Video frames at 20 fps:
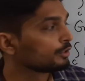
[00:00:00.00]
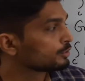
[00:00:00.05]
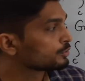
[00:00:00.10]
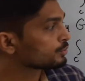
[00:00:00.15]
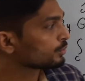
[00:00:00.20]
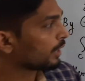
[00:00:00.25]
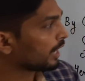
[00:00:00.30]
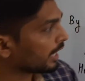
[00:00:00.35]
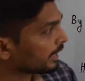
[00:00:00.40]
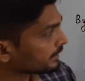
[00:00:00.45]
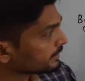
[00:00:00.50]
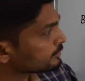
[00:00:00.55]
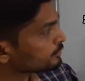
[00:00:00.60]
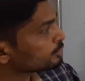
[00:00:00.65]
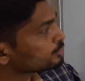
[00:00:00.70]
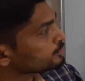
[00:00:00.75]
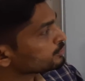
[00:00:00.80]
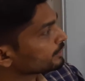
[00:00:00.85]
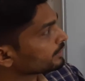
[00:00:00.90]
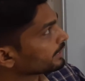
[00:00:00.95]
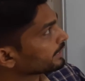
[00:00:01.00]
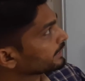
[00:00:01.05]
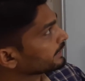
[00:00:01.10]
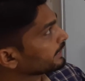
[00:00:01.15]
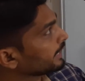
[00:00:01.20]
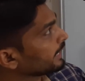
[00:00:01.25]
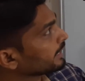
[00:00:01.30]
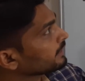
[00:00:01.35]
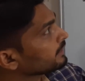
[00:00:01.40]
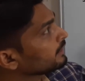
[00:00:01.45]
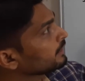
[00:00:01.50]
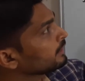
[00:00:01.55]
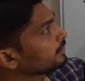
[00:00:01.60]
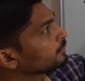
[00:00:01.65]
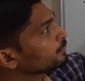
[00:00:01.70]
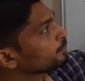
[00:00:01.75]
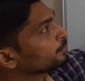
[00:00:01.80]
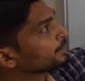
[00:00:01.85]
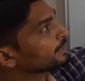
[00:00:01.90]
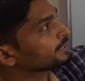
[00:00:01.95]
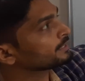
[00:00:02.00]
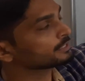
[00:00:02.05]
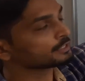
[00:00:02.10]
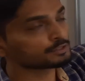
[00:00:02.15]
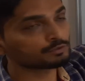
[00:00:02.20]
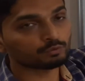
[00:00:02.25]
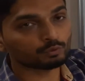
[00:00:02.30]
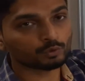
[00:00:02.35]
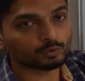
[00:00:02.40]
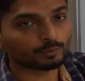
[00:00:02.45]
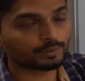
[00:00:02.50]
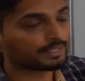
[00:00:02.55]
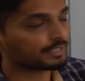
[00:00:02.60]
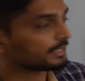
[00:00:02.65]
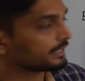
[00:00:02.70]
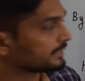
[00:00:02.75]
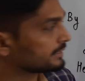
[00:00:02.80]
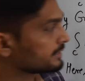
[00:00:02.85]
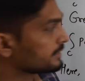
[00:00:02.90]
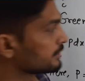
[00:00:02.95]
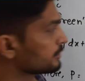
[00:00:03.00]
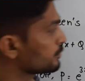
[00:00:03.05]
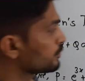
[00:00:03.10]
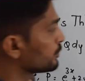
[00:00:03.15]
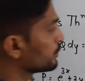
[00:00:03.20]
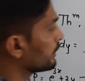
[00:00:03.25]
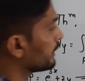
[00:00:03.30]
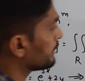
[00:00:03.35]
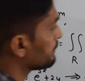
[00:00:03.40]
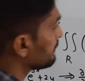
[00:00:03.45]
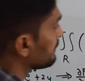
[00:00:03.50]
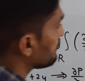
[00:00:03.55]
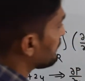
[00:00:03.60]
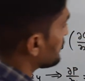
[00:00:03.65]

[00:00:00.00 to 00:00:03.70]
So R is also a rectangle with these four vertices. So let me